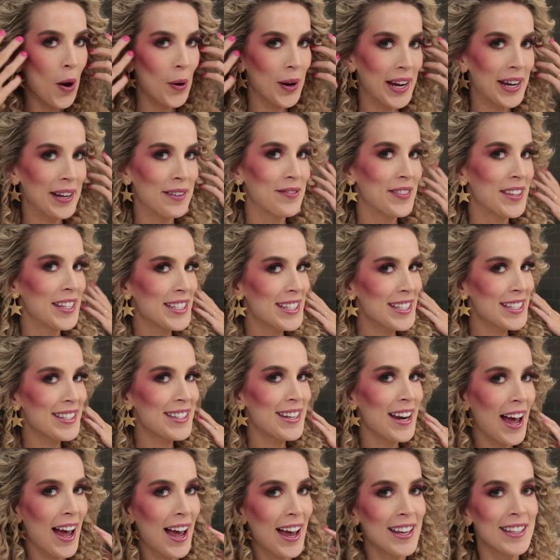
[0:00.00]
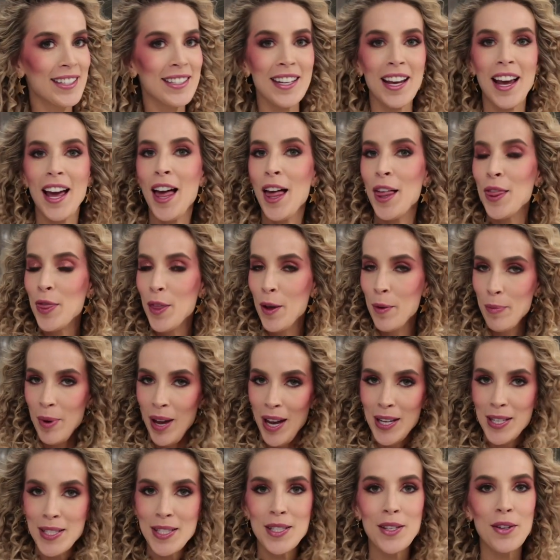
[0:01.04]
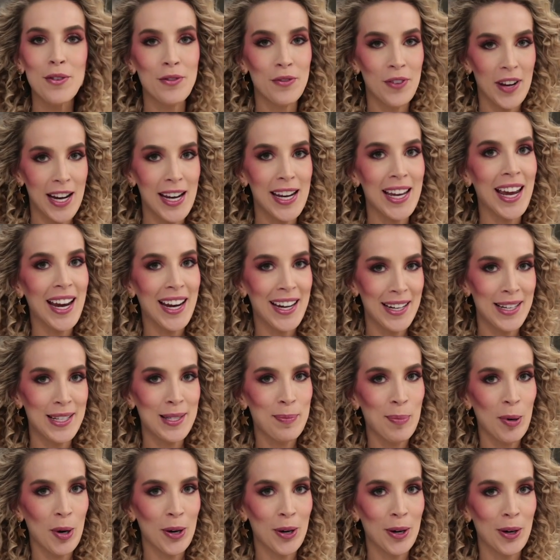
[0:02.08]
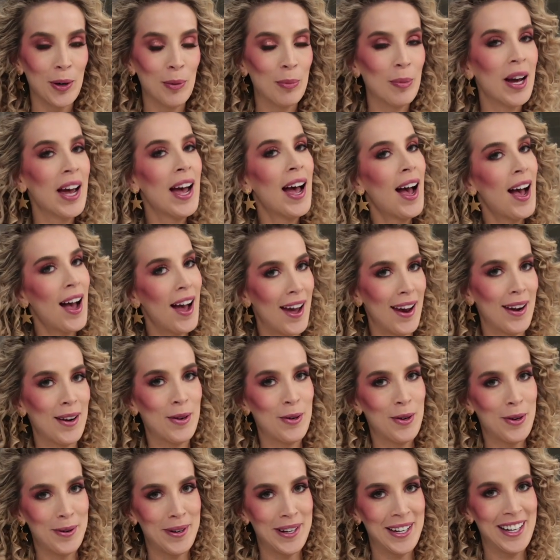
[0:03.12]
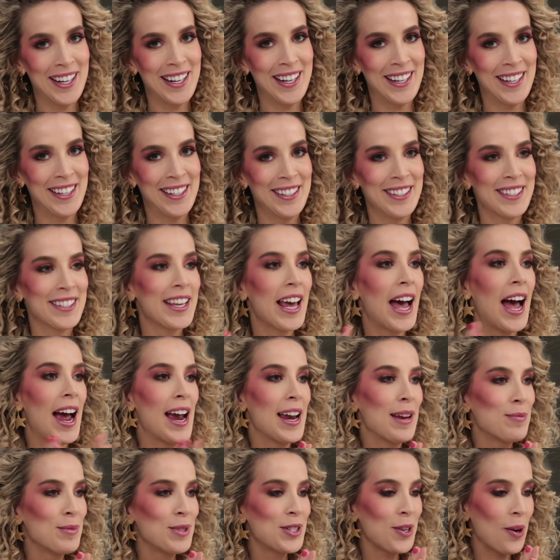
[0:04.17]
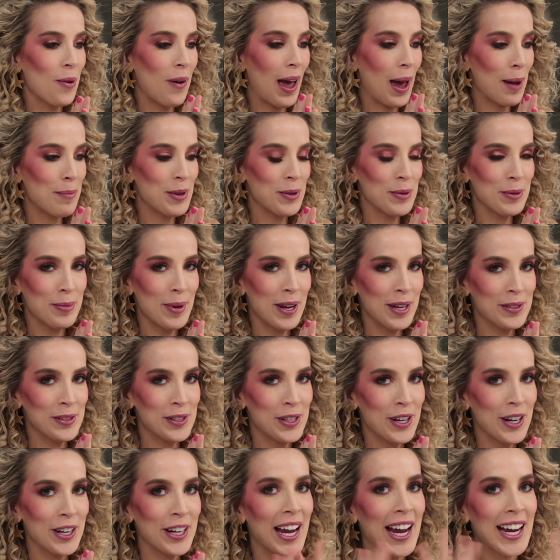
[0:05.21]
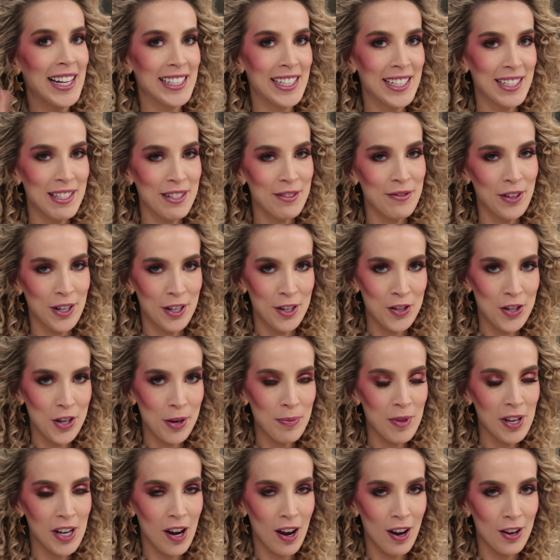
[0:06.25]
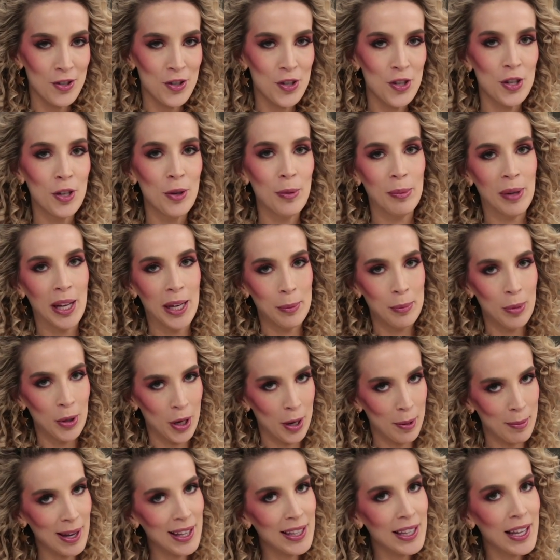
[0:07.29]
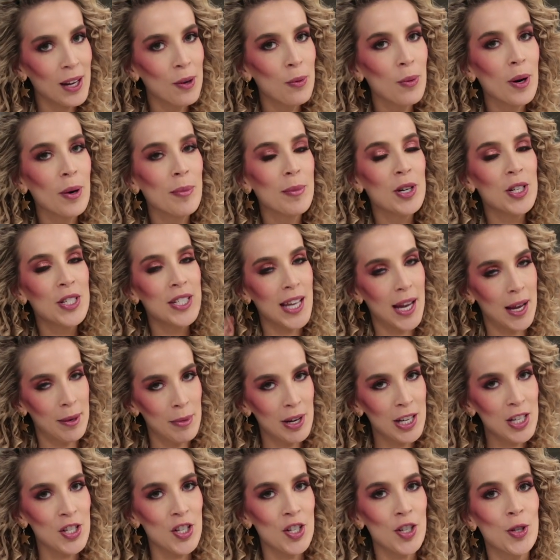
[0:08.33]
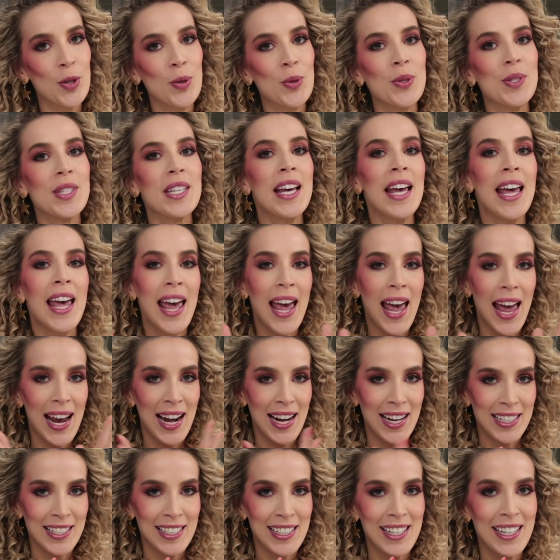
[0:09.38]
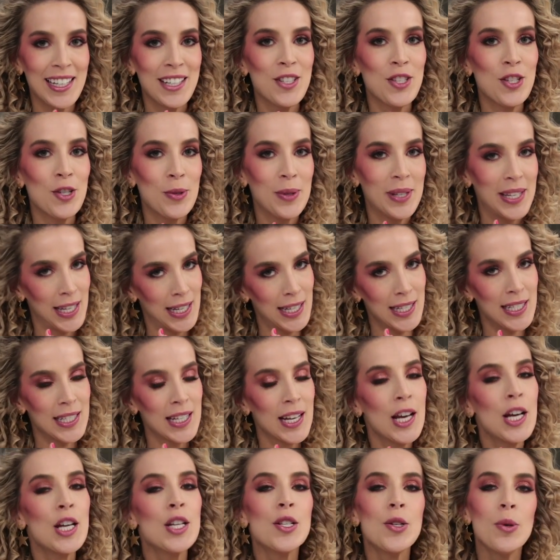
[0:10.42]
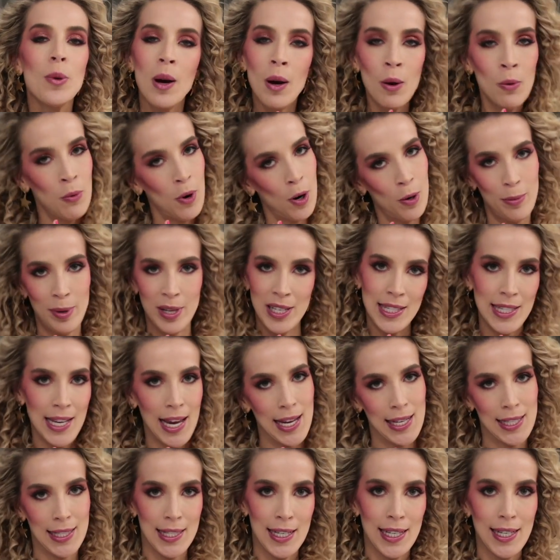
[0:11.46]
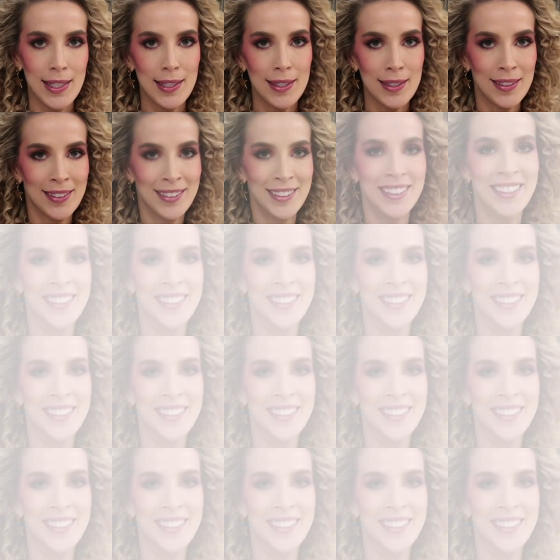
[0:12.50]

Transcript: Okay, if this is not the best fake eighties perm, I don't know what it is. I am so happy with my look. I need to finish up the costume, like put on my leg warmers and my shoes, and I need to get to aerobicizing.